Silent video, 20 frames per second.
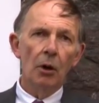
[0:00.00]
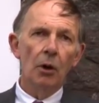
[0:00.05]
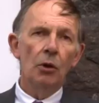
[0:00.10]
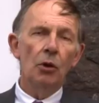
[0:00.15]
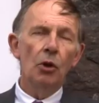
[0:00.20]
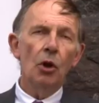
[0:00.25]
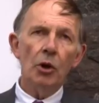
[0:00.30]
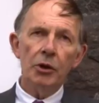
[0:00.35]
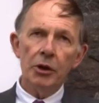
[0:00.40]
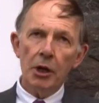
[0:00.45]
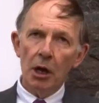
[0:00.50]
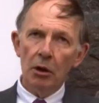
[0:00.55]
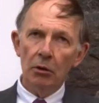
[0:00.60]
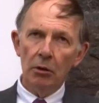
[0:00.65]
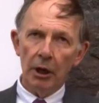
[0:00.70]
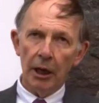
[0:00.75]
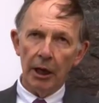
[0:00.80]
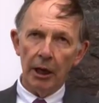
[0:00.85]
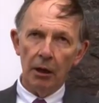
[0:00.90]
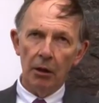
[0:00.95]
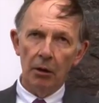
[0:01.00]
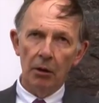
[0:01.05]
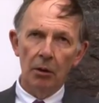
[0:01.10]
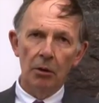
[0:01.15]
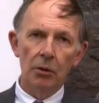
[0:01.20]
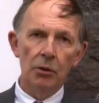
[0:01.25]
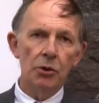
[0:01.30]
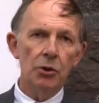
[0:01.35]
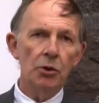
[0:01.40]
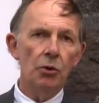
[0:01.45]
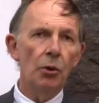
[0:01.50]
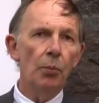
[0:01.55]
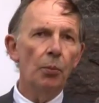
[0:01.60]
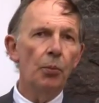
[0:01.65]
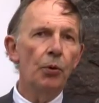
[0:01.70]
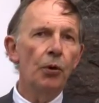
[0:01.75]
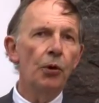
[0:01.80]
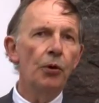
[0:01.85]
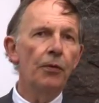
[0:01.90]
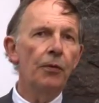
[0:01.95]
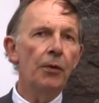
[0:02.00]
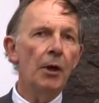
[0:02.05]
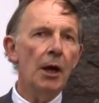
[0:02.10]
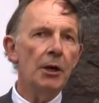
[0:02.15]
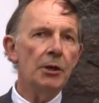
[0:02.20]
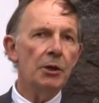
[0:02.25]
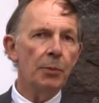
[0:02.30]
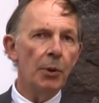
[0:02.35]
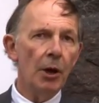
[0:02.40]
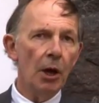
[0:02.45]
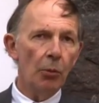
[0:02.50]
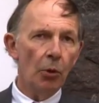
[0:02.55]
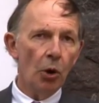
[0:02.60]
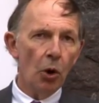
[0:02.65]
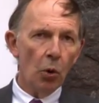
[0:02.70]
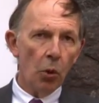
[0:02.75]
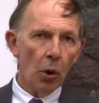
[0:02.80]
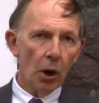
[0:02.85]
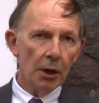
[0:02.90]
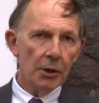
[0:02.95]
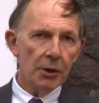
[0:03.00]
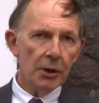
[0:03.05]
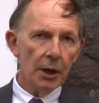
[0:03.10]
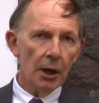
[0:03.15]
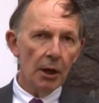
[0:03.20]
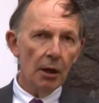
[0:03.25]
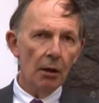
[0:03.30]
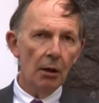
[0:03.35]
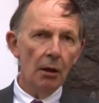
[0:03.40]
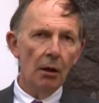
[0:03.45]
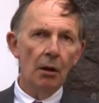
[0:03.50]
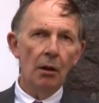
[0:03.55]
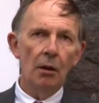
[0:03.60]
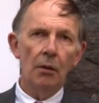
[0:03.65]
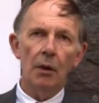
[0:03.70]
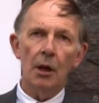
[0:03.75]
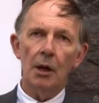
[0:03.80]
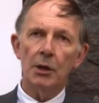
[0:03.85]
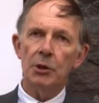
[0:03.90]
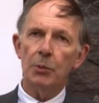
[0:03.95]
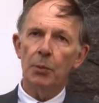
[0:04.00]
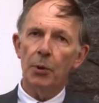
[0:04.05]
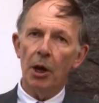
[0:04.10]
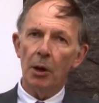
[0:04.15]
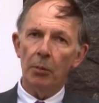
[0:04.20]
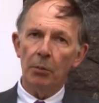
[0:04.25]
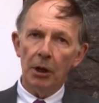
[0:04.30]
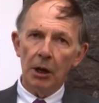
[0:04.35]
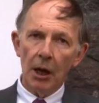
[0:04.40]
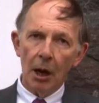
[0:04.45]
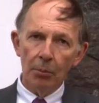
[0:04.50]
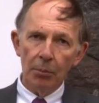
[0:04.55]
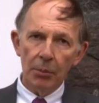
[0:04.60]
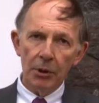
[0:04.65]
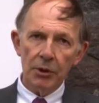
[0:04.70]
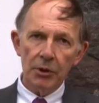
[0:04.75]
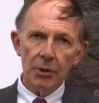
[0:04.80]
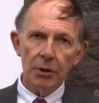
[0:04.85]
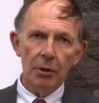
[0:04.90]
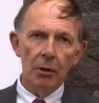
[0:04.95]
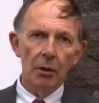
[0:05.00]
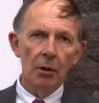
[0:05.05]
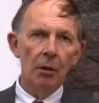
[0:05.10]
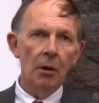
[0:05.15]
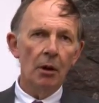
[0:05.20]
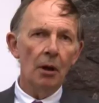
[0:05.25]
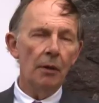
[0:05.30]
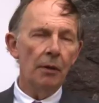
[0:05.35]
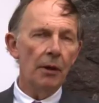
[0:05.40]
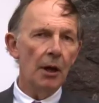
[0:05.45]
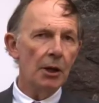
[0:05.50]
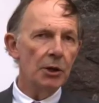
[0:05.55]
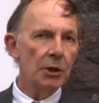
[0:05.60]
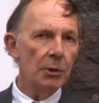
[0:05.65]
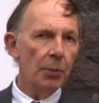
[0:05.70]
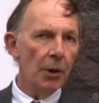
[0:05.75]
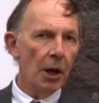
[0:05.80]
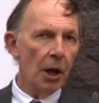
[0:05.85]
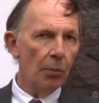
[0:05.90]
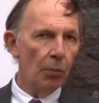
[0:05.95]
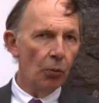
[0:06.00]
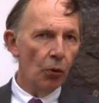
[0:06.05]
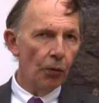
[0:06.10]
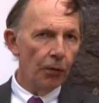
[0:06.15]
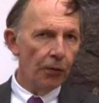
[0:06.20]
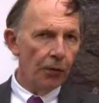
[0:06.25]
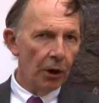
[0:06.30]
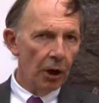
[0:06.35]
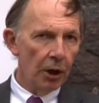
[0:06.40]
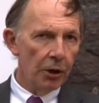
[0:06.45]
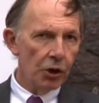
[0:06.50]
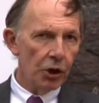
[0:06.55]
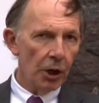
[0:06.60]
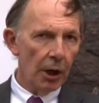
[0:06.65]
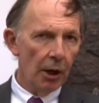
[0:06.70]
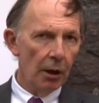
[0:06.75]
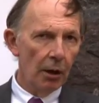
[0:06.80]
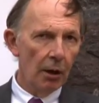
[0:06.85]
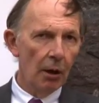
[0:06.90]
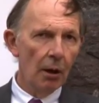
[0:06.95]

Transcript: not only to improve their sperm quality, their sperm numbers, and their sperm morphology,